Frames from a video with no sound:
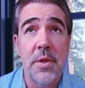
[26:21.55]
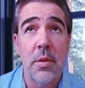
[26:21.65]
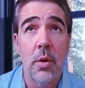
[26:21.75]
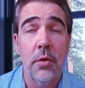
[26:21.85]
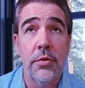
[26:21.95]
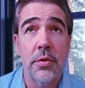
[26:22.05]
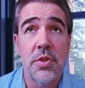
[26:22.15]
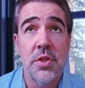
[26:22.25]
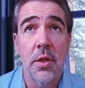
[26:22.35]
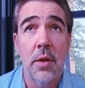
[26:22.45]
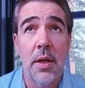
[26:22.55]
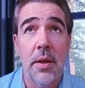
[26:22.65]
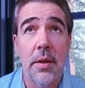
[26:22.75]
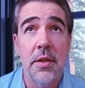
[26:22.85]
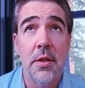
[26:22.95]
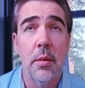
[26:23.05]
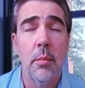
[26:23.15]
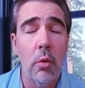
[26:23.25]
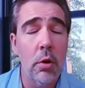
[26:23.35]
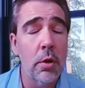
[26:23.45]
you know also share a you know a
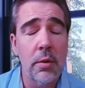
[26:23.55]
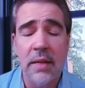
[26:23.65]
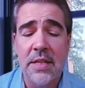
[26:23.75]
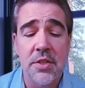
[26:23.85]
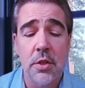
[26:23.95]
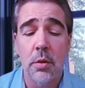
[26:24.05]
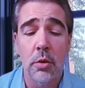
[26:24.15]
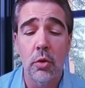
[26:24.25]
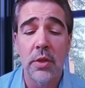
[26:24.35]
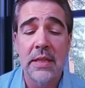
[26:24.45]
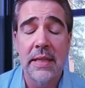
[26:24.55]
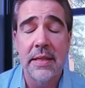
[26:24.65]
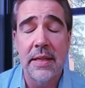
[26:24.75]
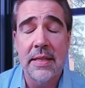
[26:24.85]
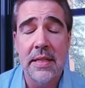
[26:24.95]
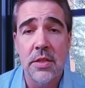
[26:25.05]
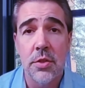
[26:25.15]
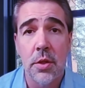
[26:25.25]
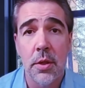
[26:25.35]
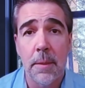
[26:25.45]
moral or a lesson or a learning that that he
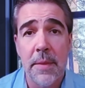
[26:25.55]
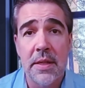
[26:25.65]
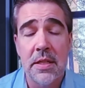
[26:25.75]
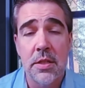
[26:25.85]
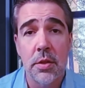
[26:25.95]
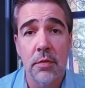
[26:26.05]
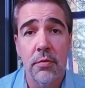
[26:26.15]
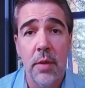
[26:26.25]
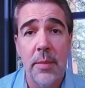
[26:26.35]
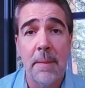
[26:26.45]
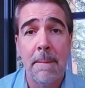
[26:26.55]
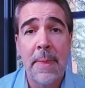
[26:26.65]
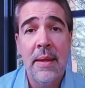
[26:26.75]
took that he took from it.